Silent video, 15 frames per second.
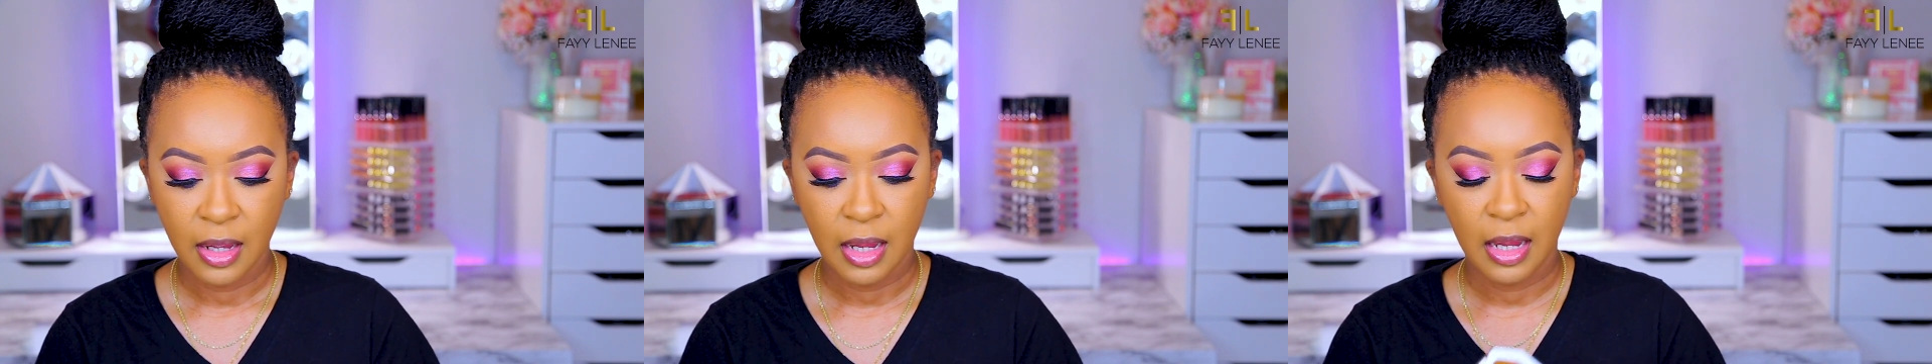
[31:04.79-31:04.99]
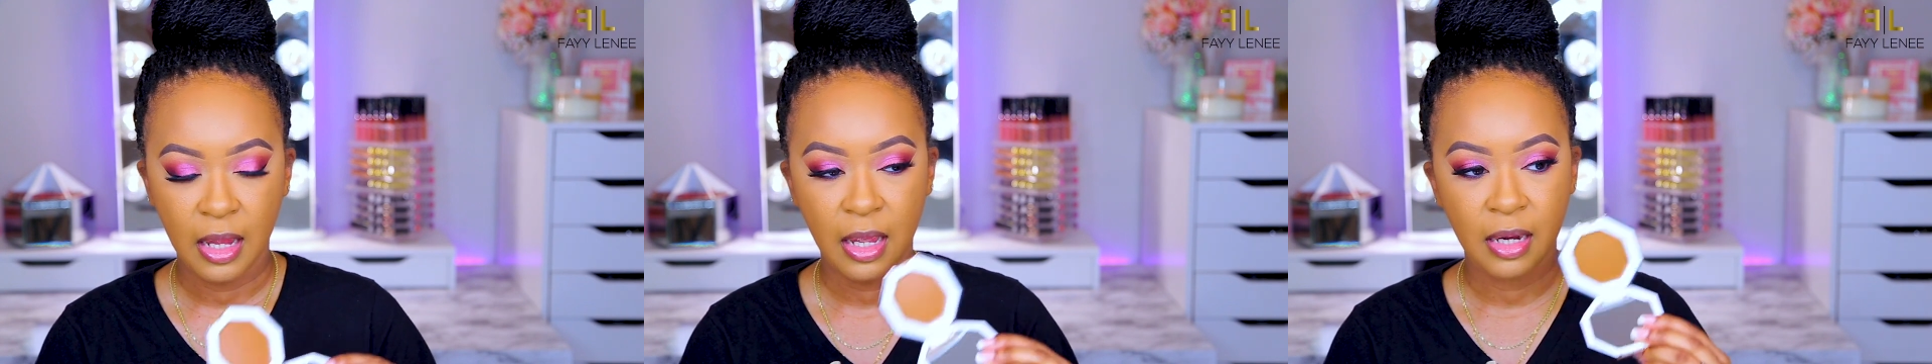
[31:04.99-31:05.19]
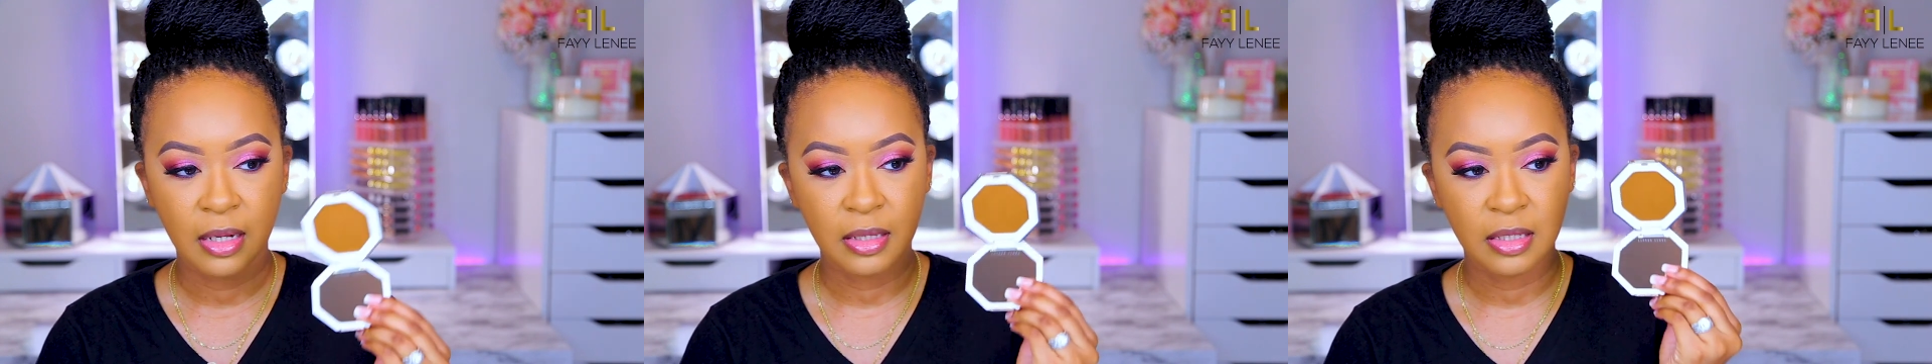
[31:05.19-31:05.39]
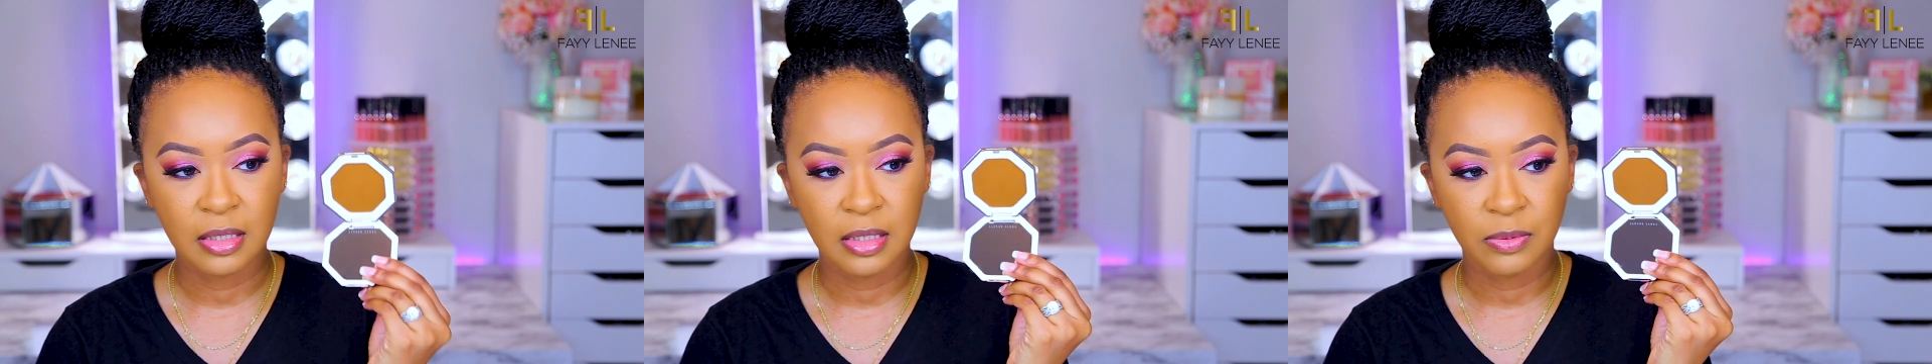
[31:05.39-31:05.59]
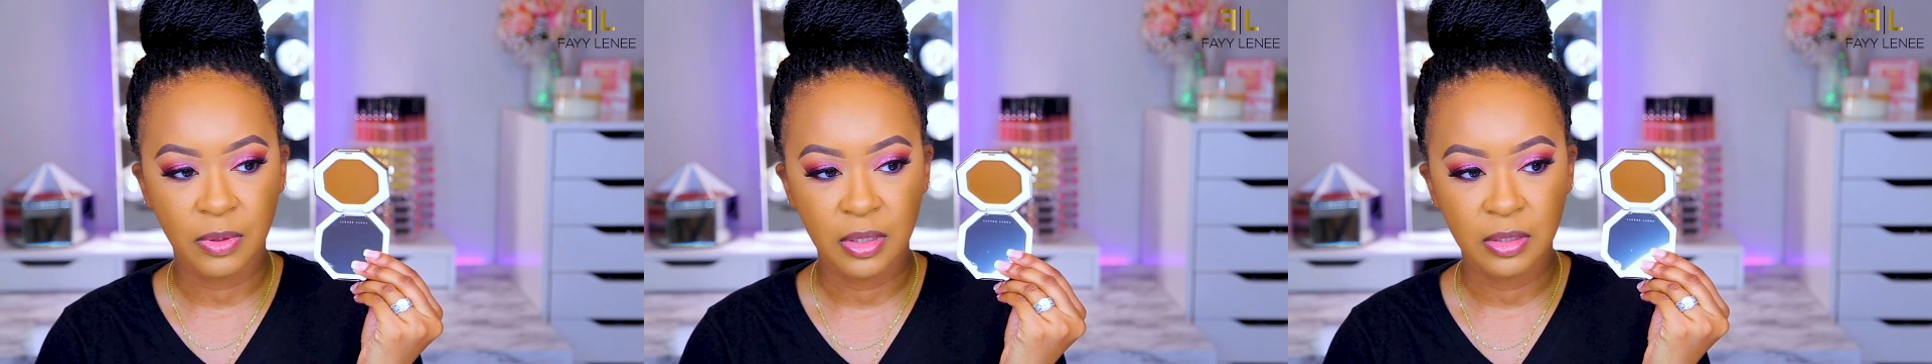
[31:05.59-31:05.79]
and
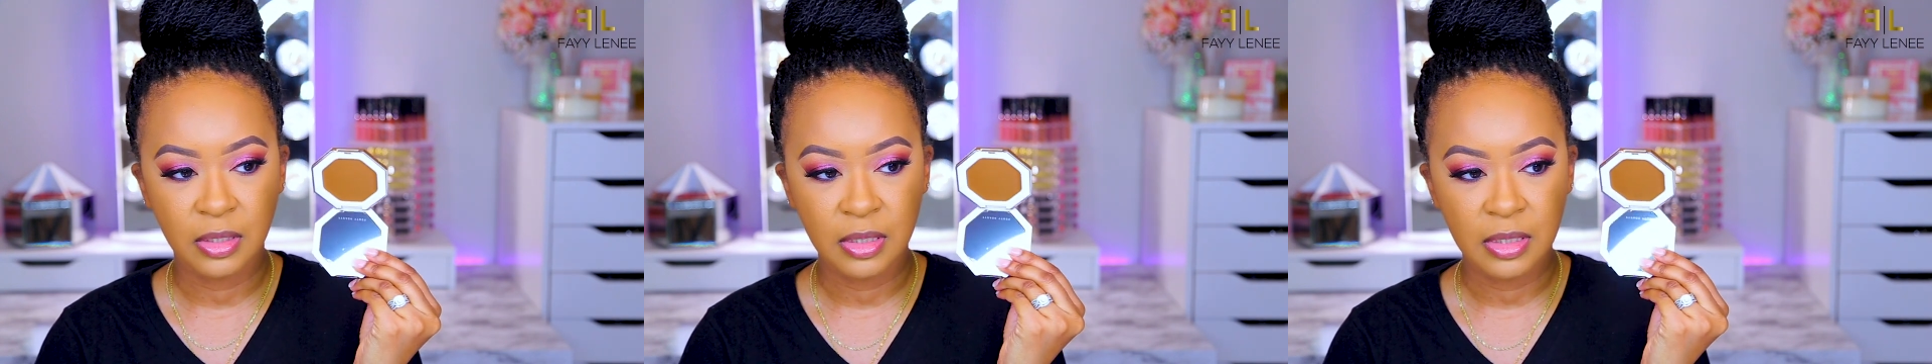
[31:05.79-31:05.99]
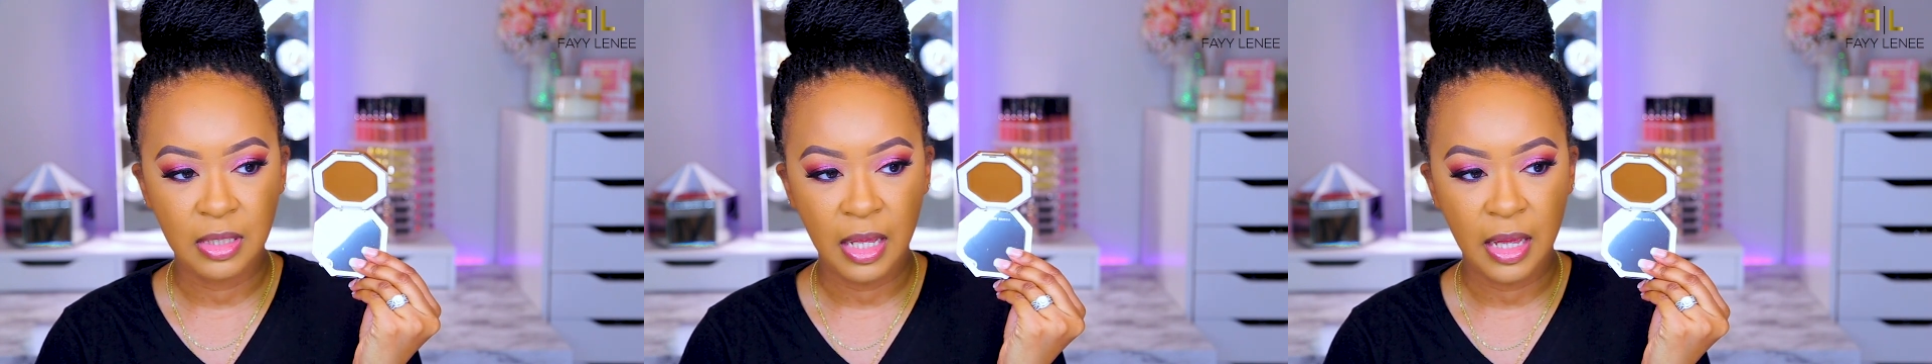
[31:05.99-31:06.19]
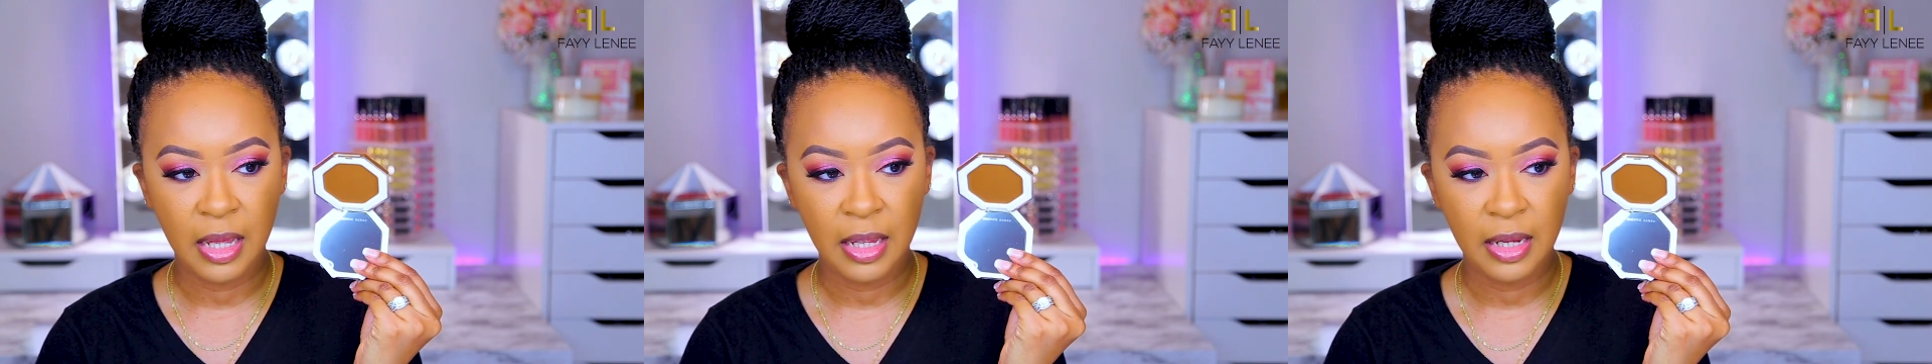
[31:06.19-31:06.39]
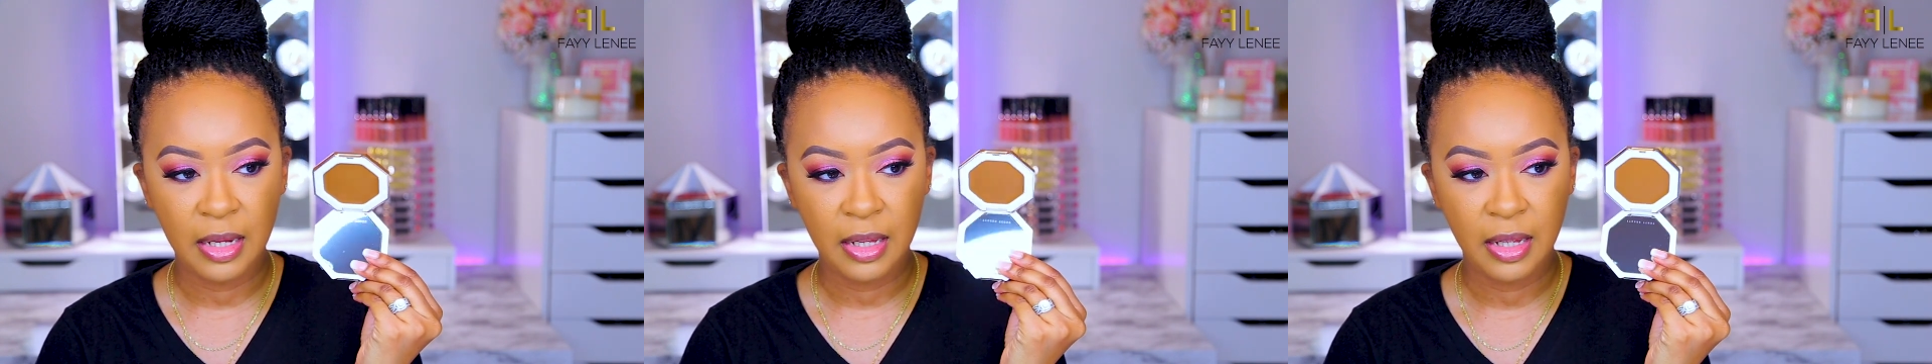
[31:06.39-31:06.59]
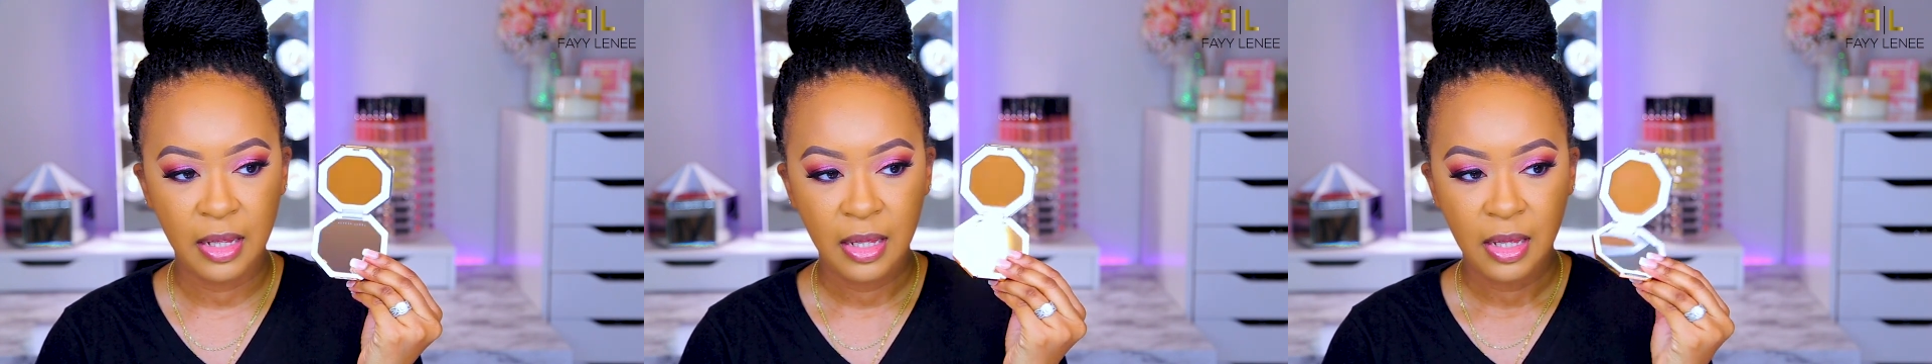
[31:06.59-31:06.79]
this is what it looks
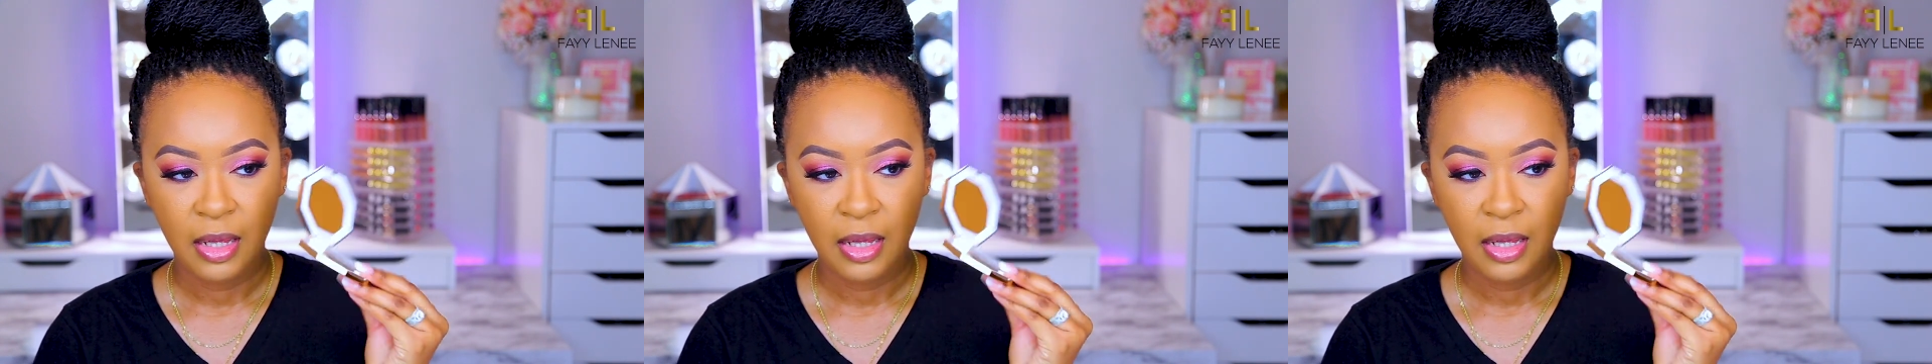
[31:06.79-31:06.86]
like.